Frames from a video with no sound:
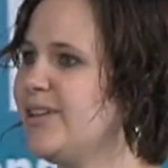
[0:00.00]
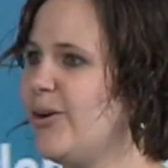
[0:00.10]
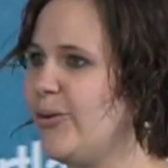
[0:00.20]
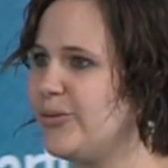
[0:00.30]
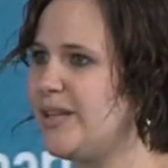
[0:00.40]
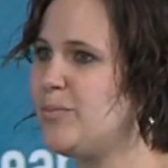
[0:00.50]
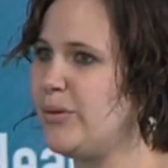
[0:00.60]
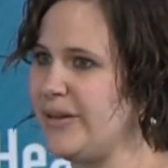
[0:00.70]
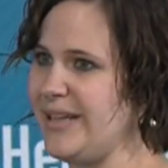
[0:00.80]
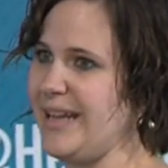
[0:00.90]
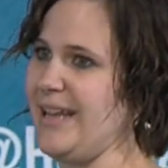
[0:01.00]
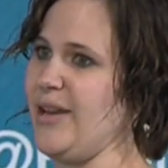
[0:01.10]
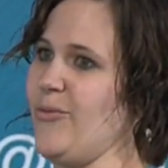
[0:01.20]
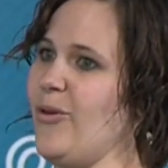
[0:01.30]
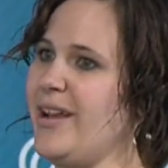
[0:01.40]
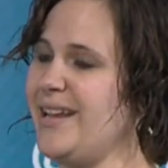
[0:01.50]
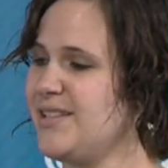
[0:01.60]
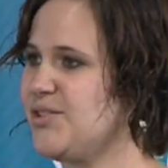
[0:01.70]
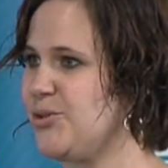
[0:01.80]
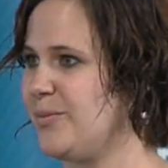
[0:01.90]
only putting in what
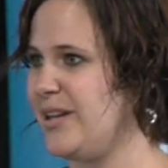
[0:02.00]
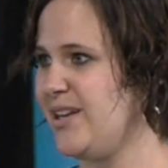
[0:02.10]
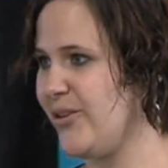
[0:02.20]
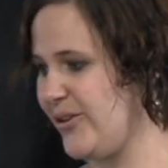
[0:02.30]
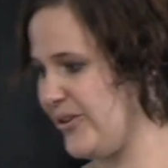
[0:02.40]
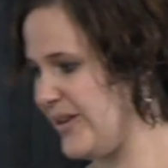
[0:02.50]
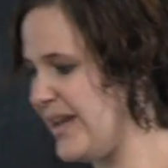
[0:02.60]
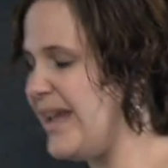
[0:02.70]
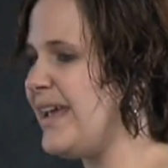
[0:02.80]
instrument he heard,